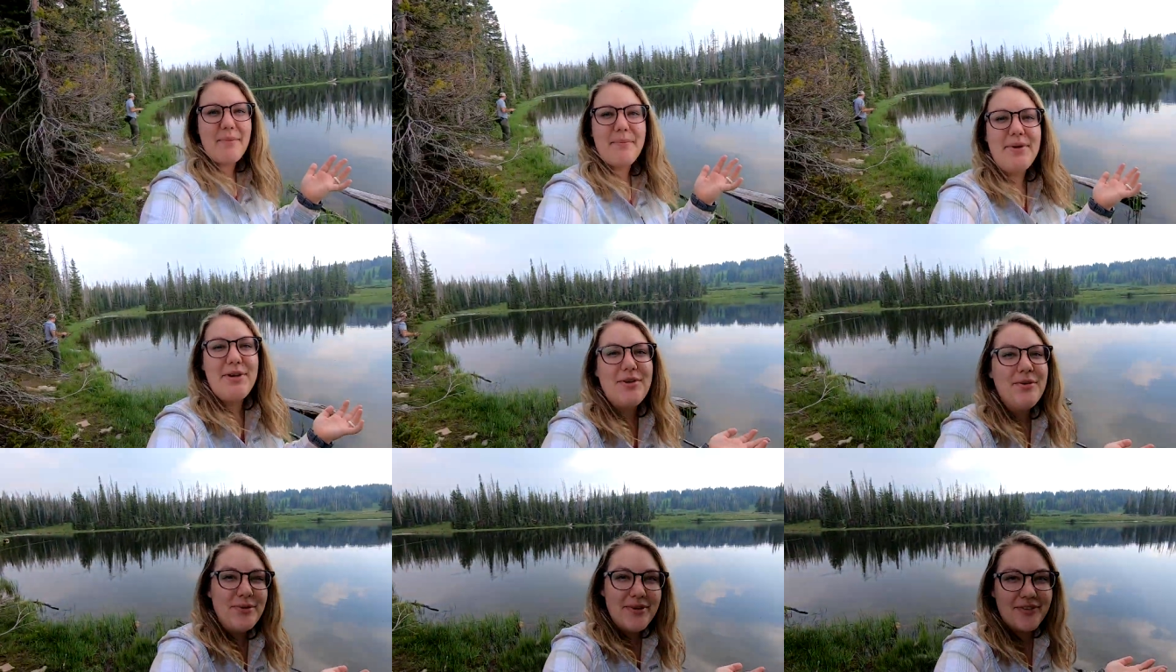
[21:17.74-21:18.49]

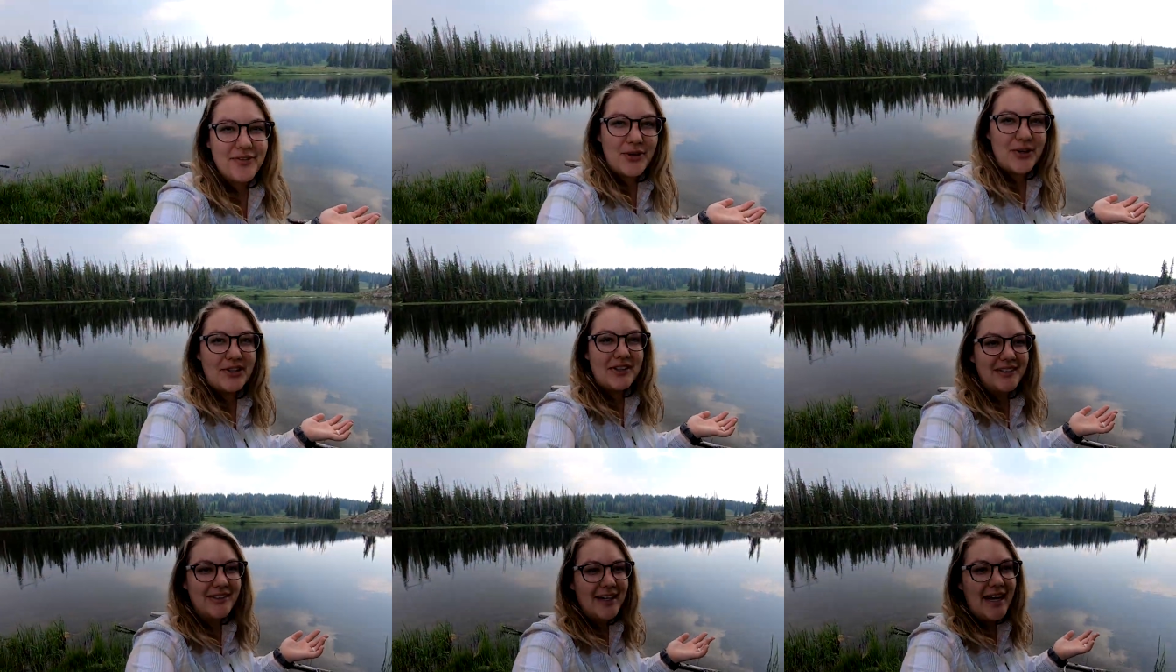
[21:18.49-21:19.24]
beautiful
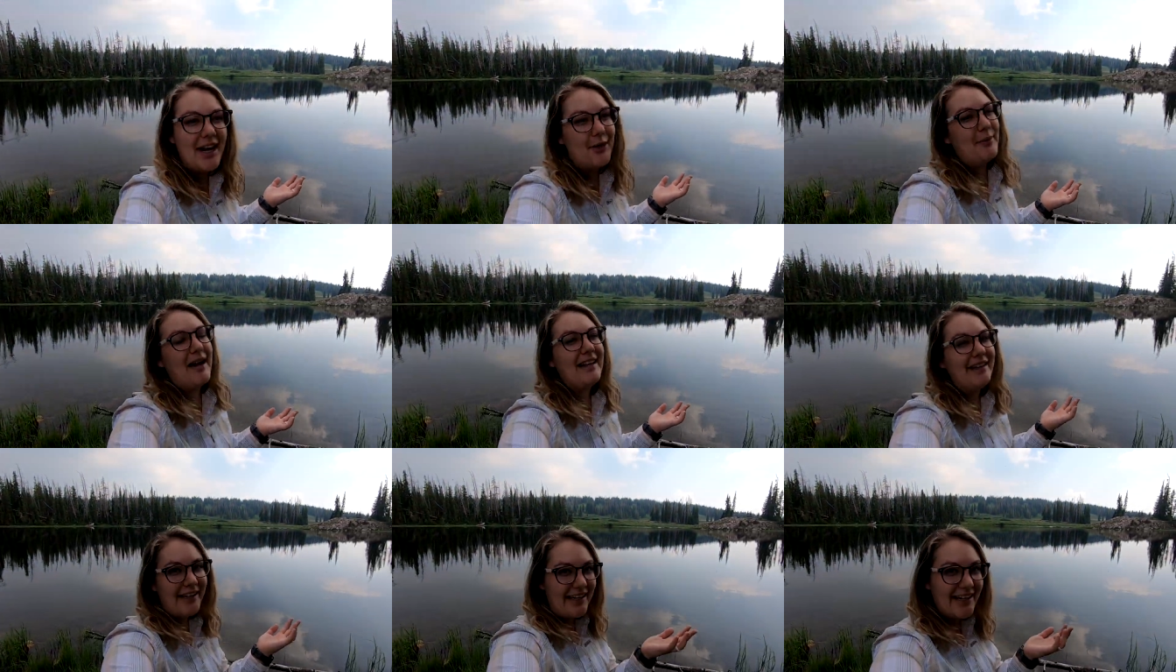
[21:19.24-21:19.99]
alpine
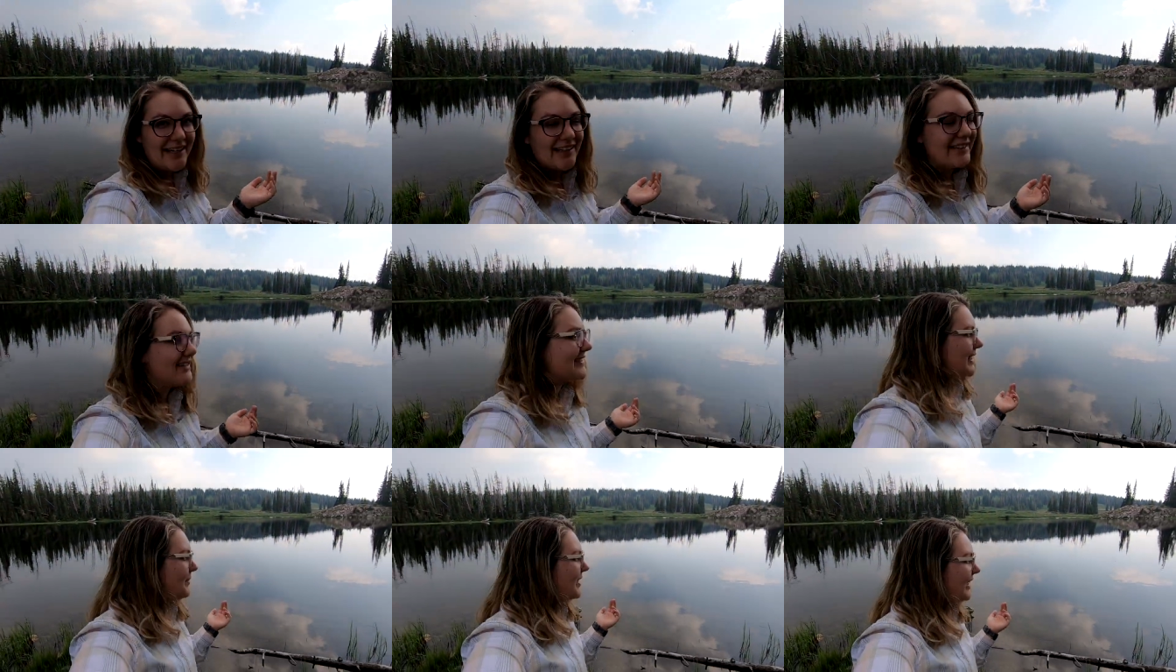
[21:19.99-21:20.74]
lake,
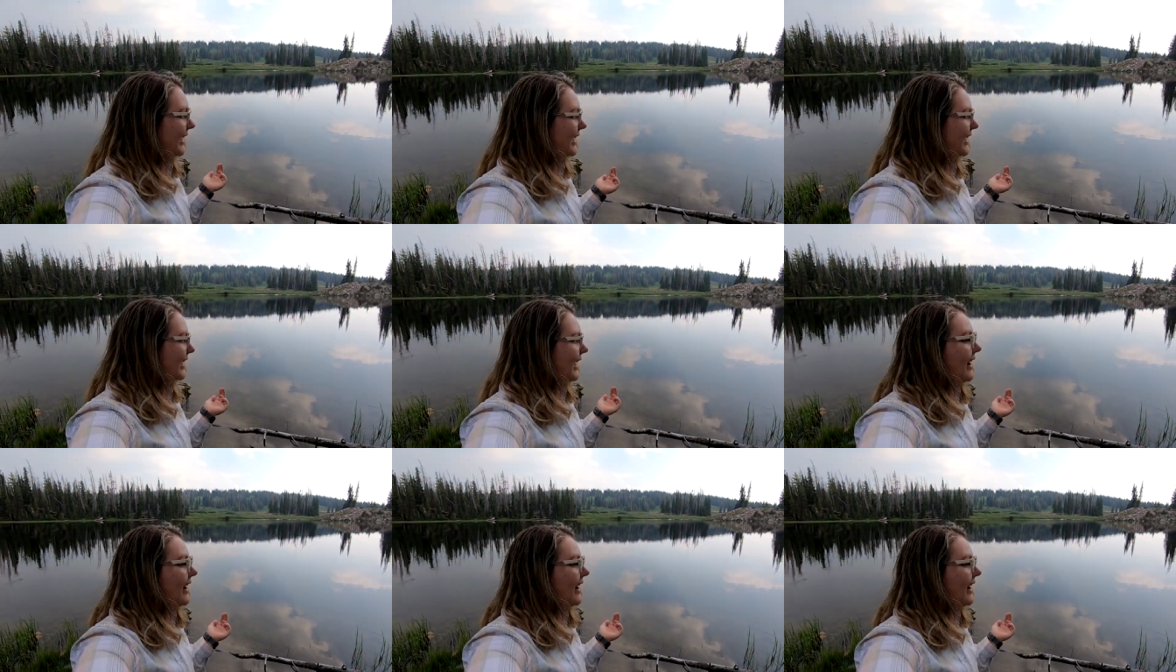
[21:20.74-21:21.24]
Summit Lake.